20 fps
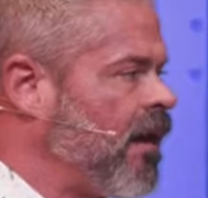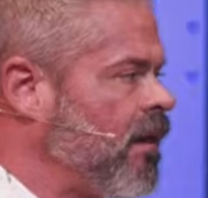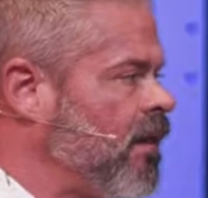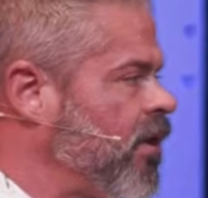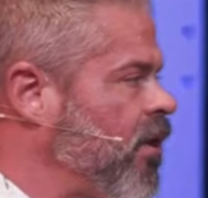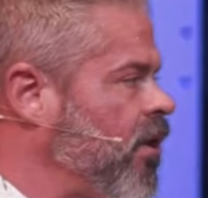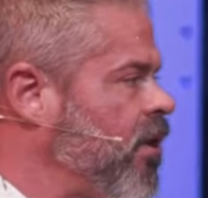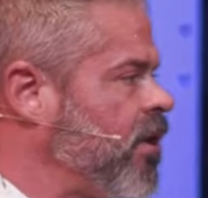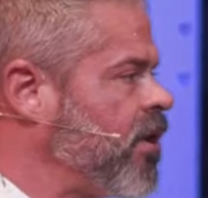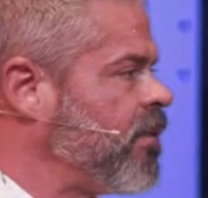
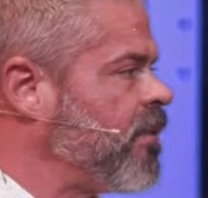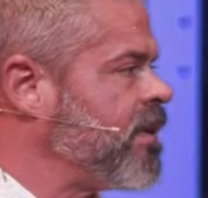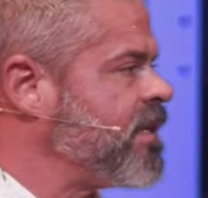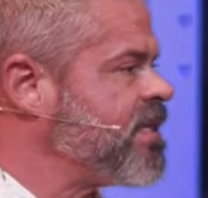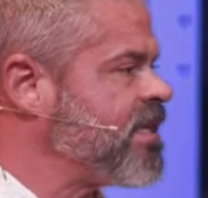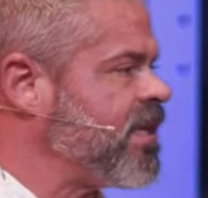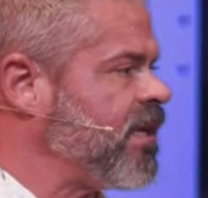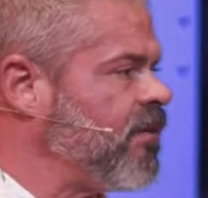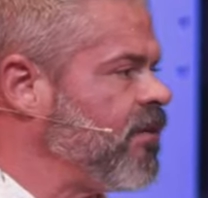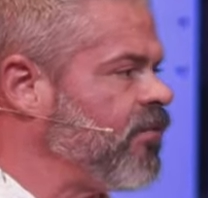And not only are you
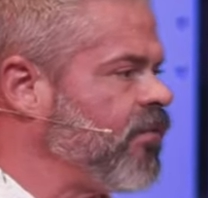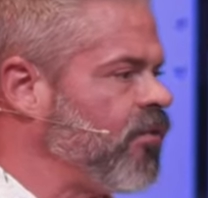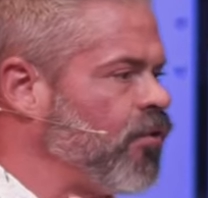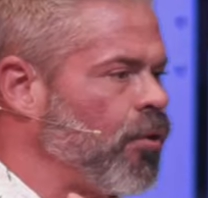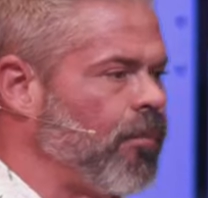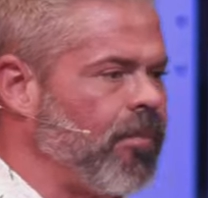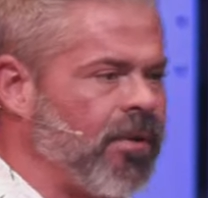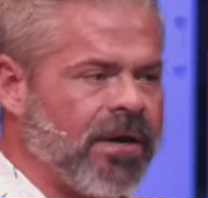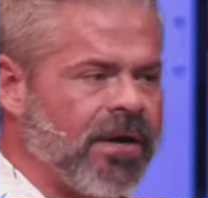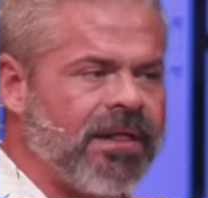going to
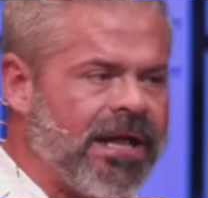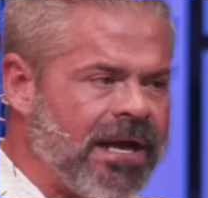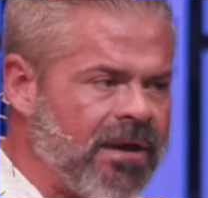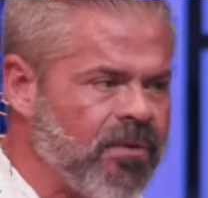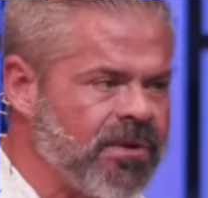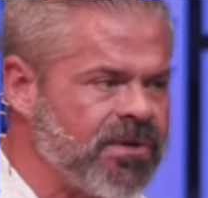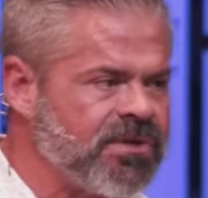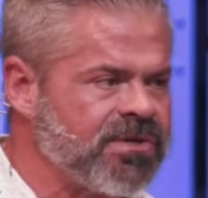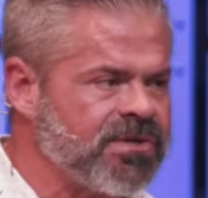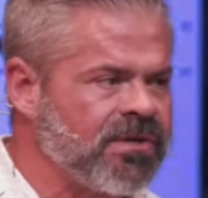receive your
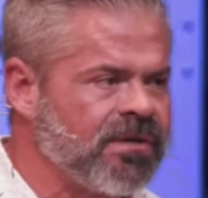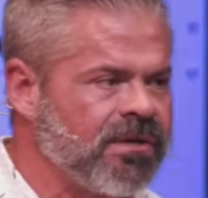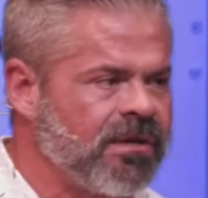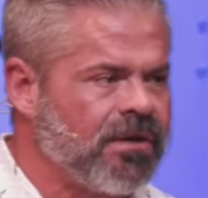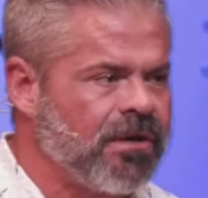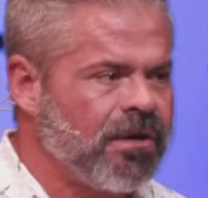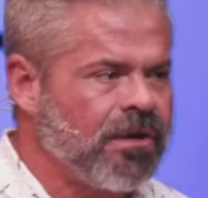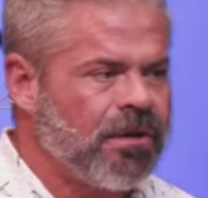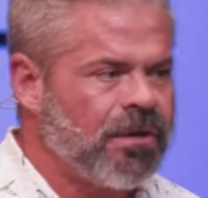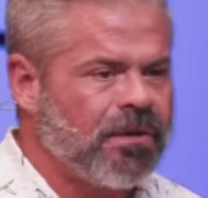prayer
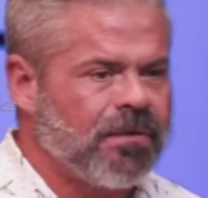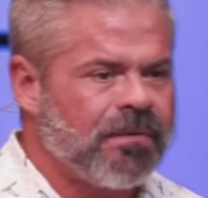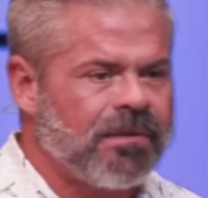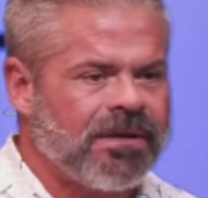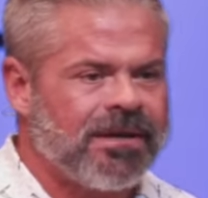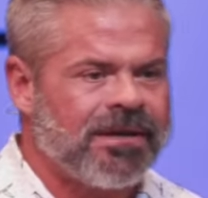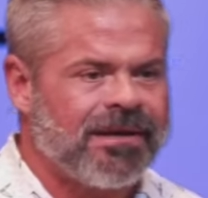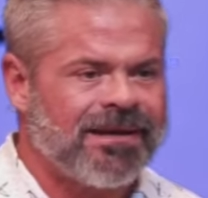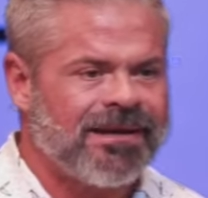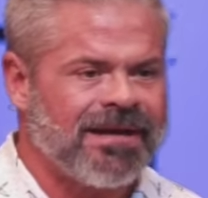language,
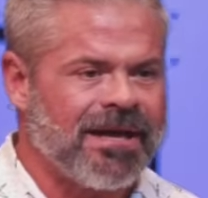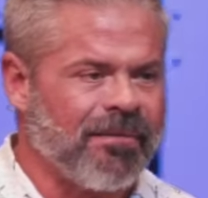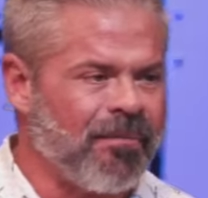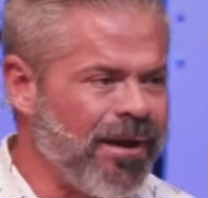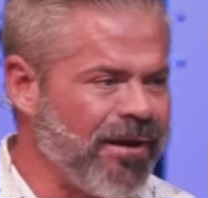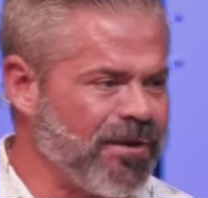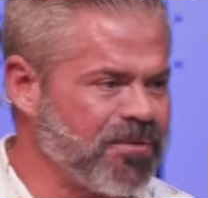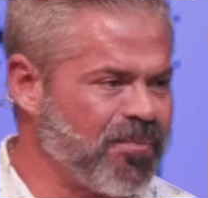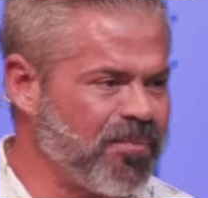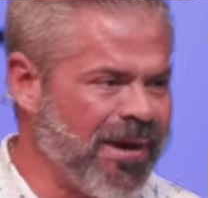
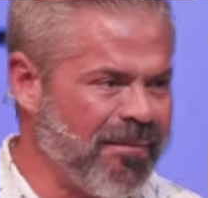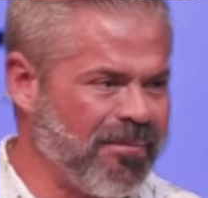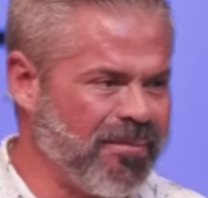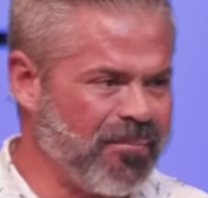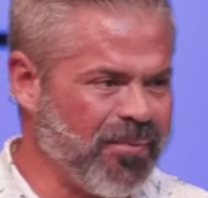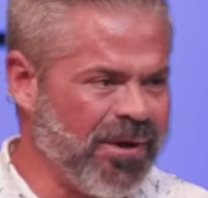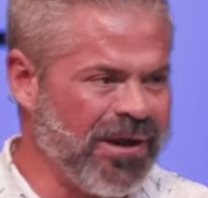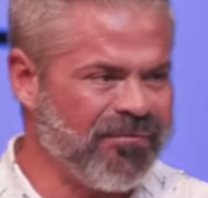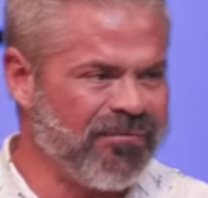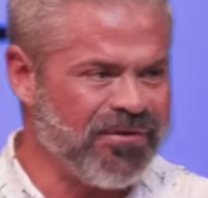come on,
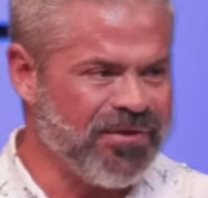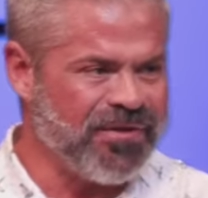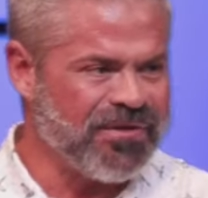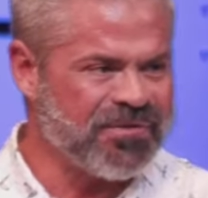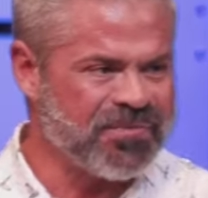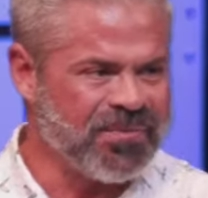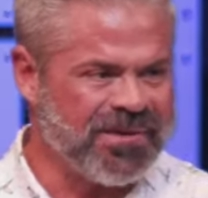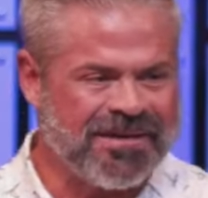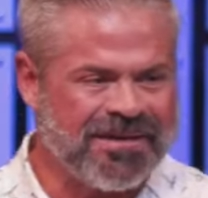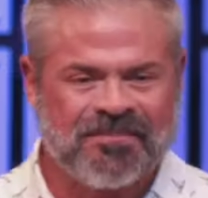I've been
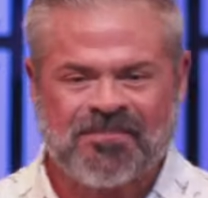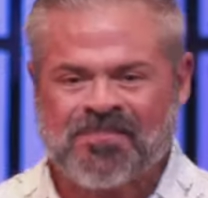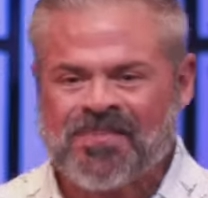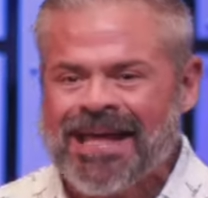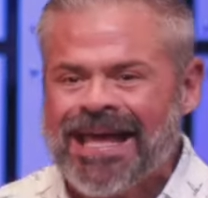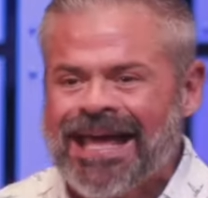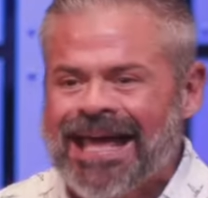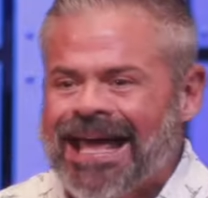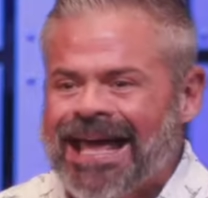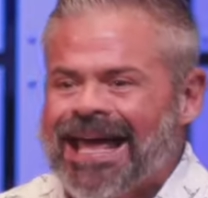praying for you this
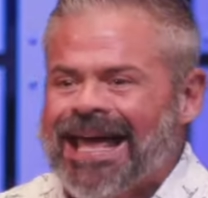week.